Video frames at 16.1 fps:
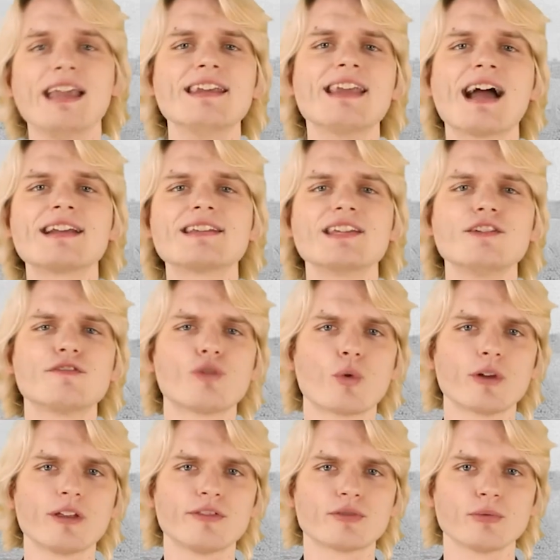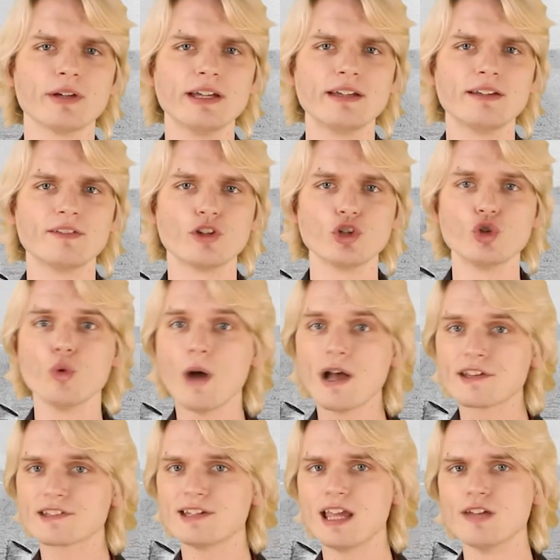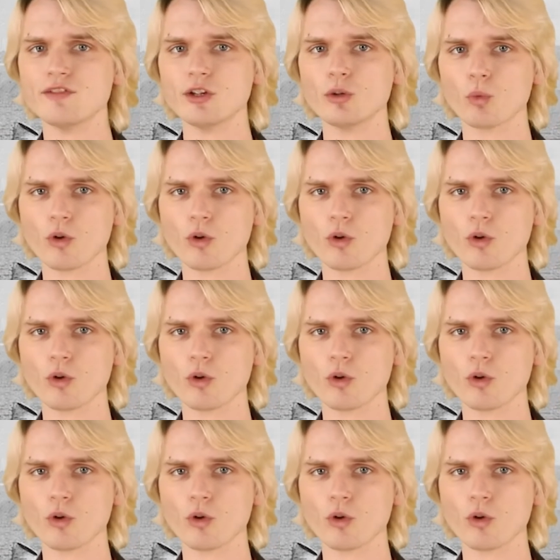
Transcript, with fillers: In nineteen forty-three, the U S Navy